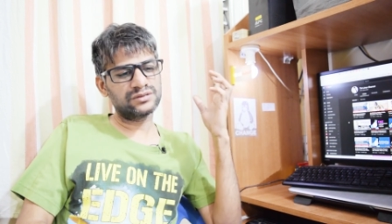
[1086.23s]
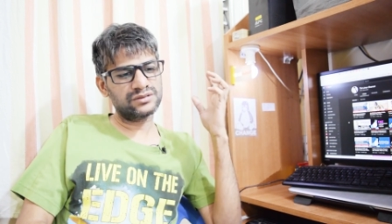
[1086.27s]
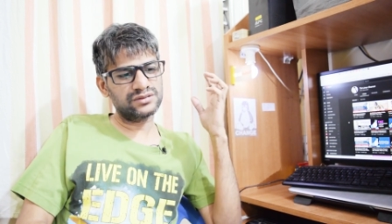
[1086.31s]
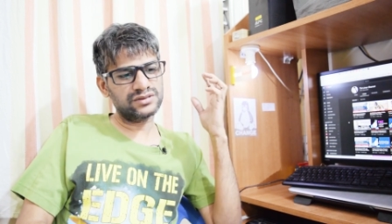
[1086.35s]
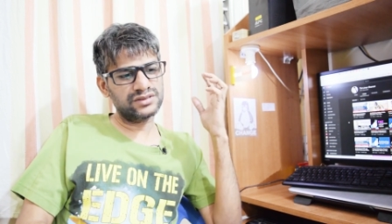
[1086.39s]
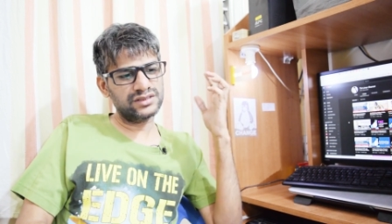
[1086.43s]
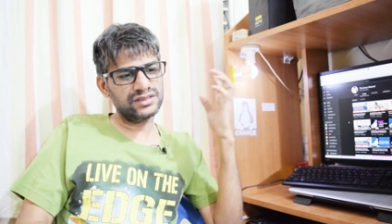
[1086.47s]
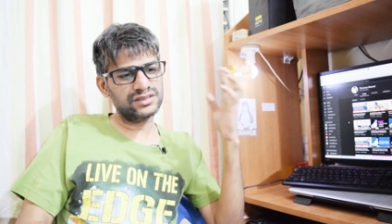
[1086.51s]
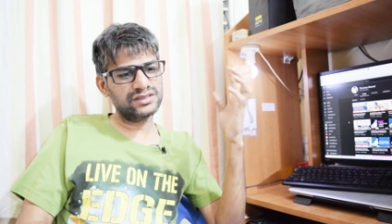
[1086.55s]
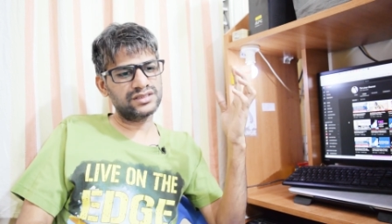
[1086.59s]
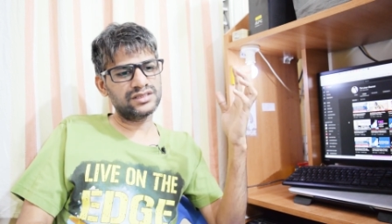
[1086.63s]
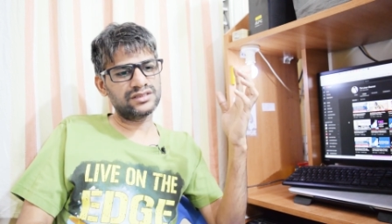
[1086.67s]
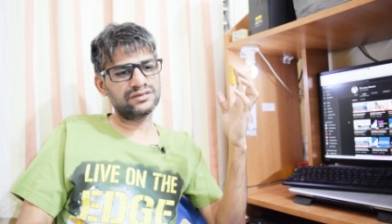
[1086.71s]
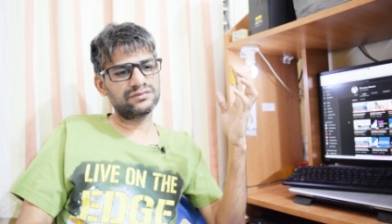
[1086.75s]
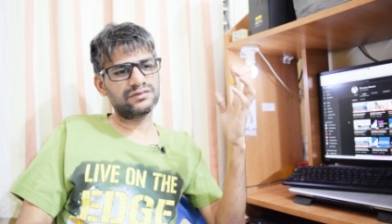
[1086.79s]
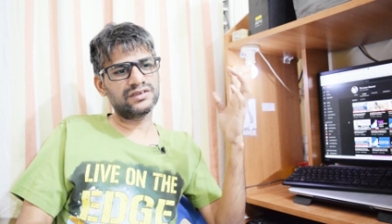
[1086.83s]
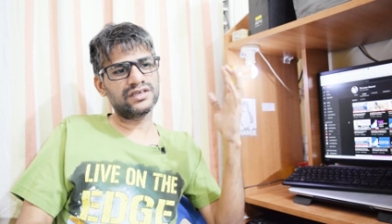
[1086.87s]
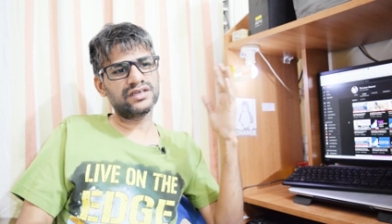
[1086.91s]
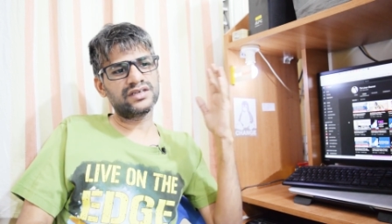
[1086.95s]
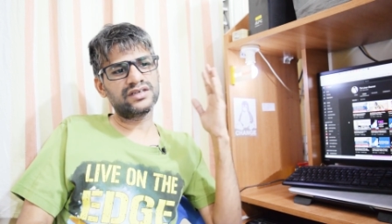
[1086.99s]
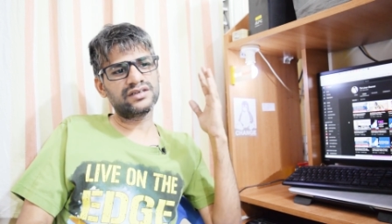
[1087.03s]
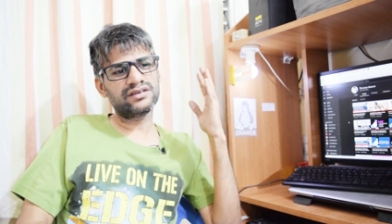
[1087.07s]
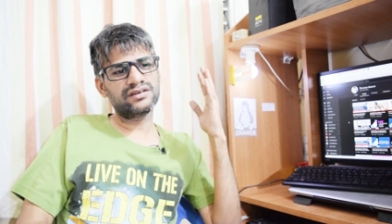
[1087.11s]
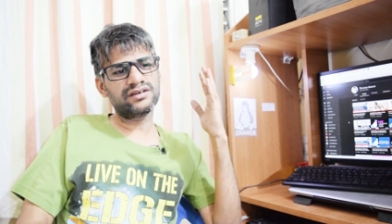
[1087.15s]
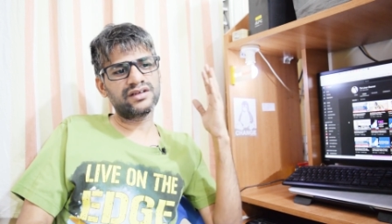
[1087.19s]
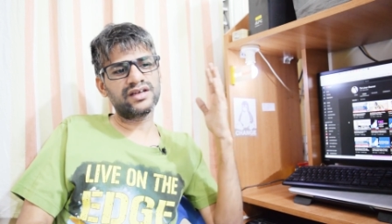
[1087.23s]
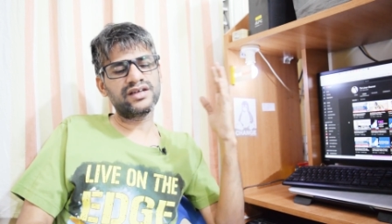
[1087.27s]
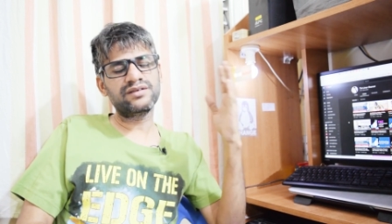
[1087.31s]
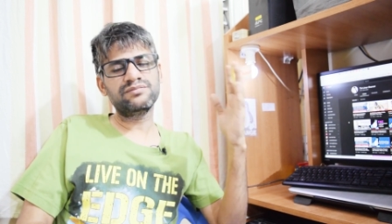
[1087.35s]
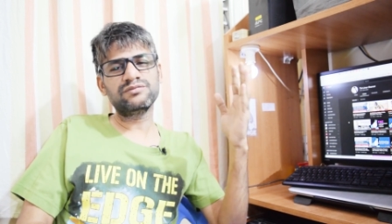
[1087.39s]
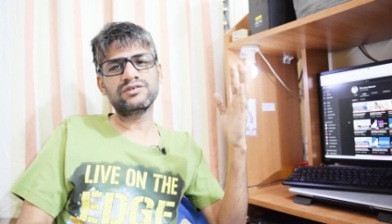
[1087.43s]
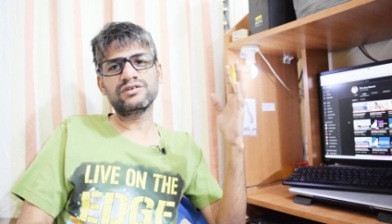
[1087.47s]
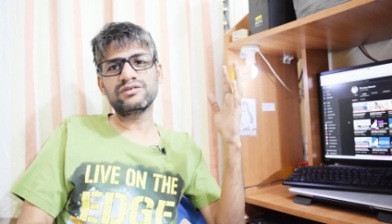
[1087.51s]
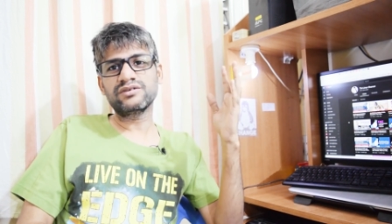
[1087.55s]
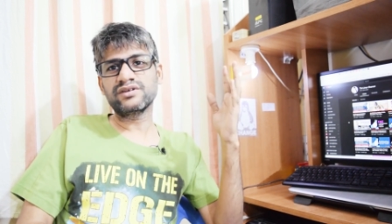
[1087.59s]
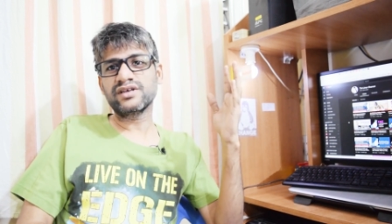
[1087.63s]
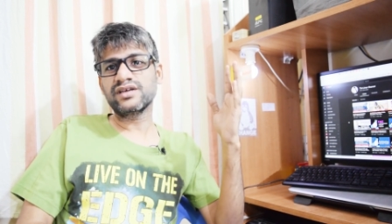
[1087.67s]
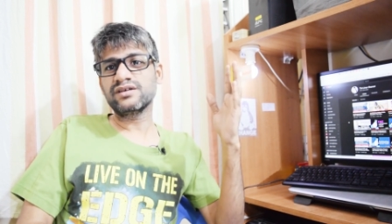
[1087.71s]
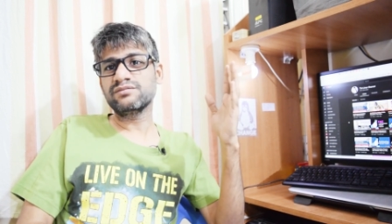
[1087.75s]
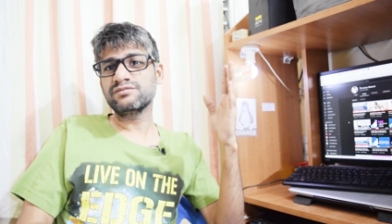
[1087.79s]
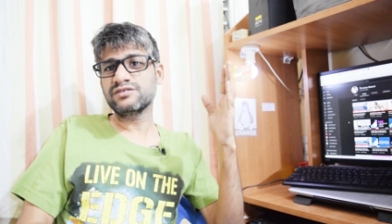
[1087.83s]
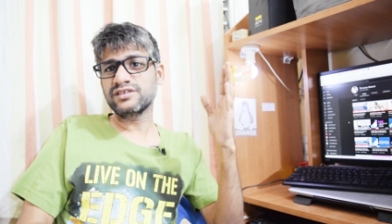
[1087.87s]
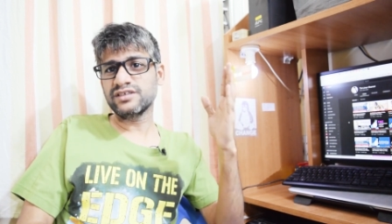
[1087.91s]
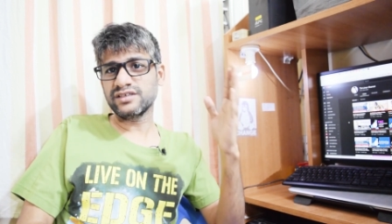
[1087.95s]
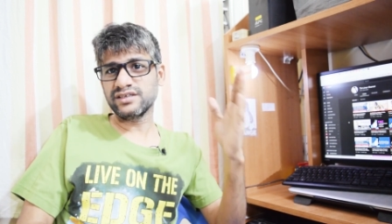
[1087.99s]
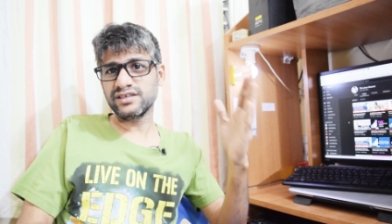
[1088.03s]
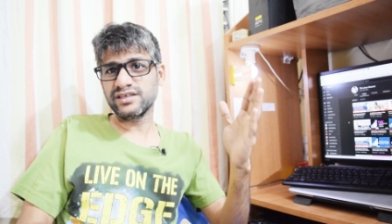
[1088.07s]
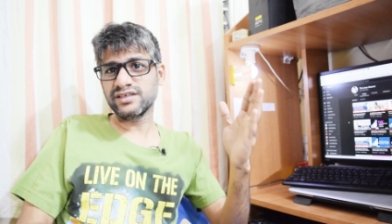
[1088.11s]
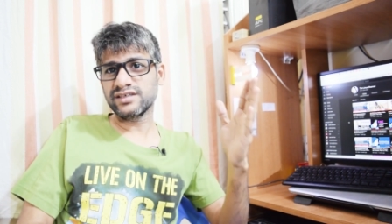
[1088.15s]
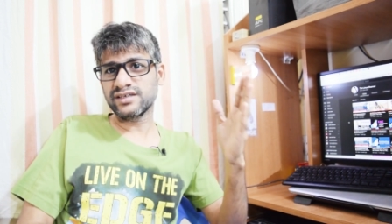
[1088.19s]
So this is where time to time
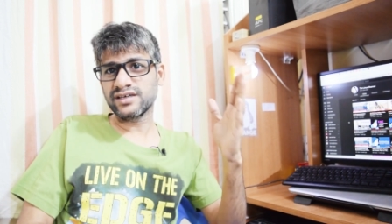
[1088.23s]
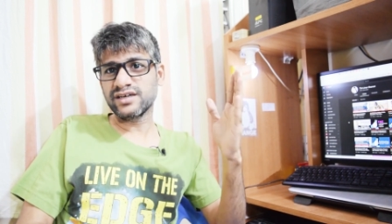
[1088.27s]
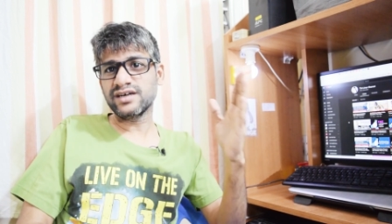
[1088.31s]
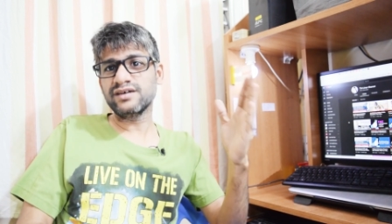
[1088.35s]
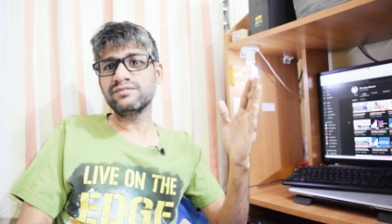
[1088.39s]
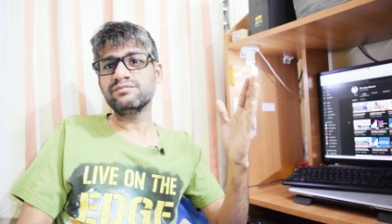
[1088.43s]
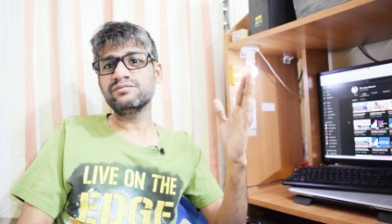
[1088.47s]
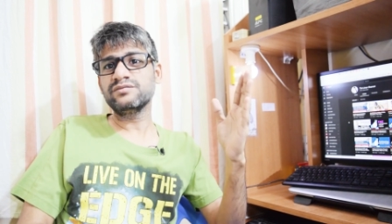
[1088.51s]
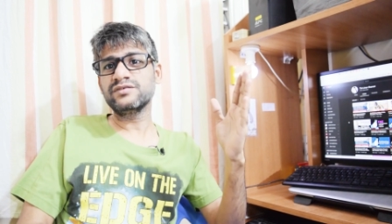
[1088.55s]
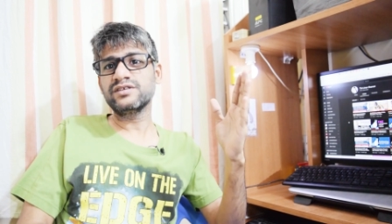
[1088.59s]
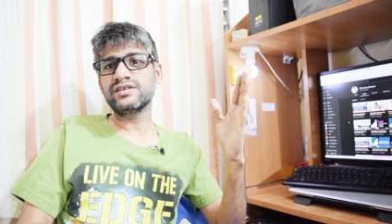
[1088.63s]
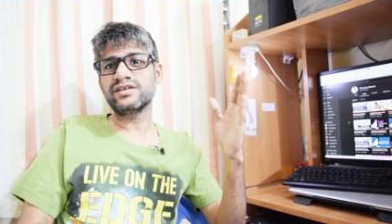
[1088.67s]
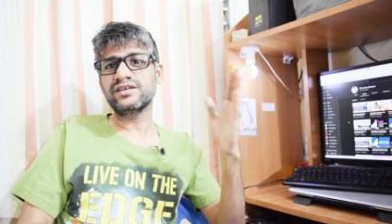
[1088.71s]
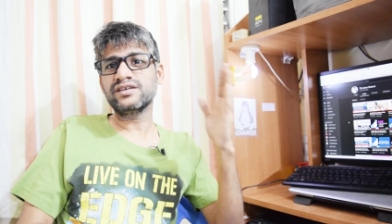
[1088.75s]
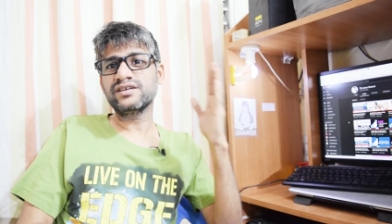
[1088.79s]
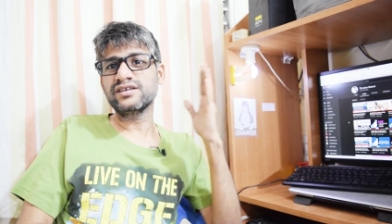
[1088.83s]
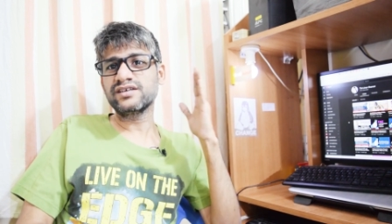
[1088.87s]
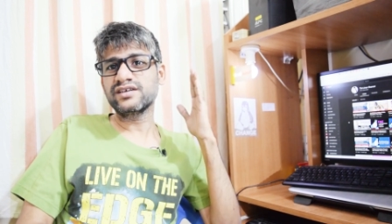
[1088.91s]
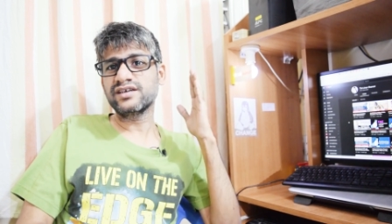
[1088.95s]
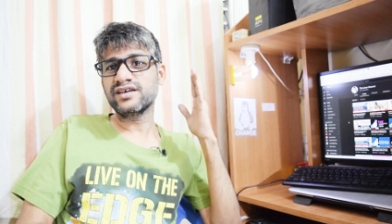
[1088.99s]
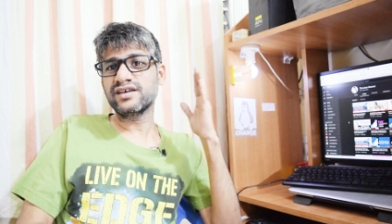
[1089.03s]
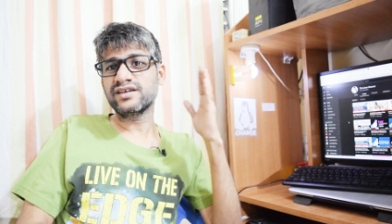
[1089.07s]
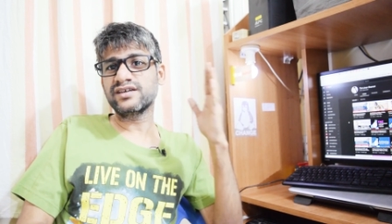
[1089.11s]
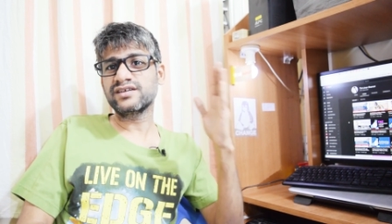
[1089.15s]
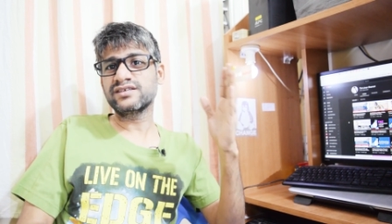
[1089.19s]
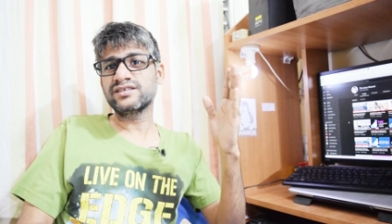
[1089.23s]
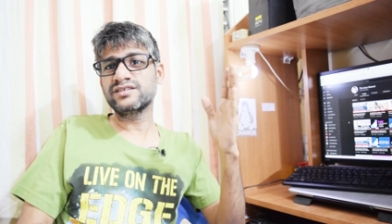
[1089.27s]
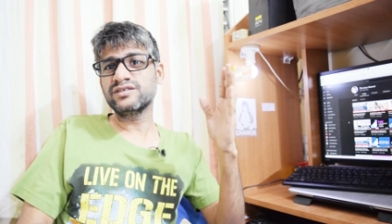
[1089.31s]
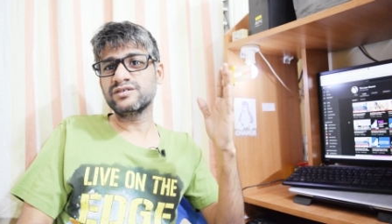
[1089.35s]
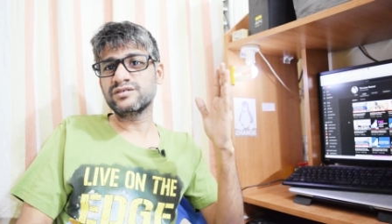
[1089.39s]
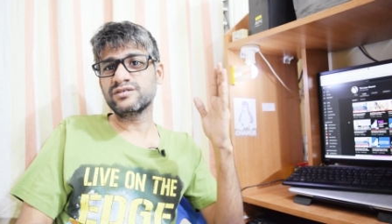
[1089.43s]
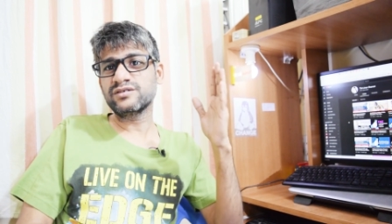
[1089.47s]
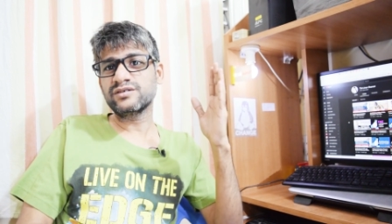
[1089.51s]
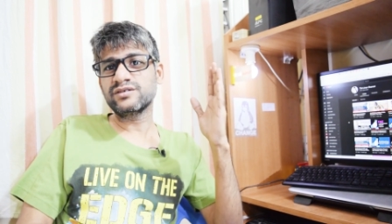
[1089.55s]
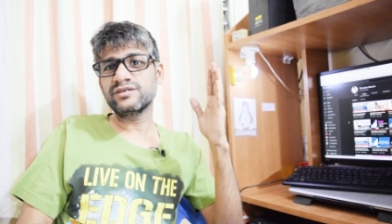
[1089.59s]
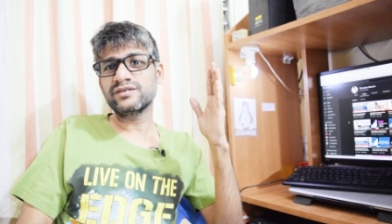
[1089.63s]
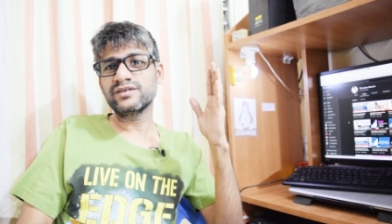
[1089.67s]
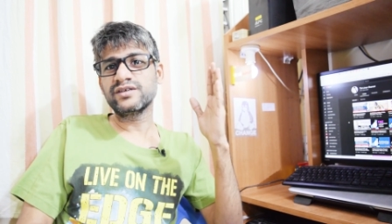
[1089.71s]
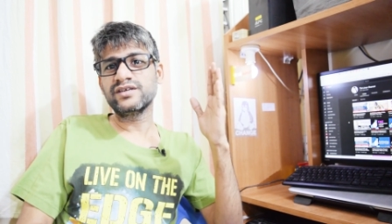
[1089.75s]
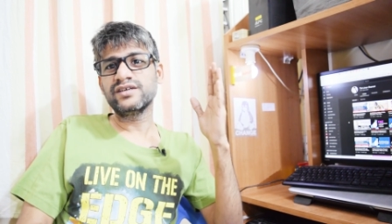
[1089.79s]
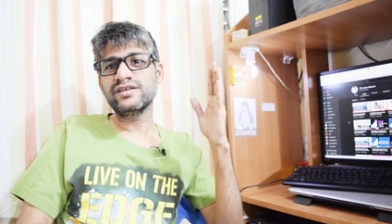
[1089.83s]
Shani comes and corrects your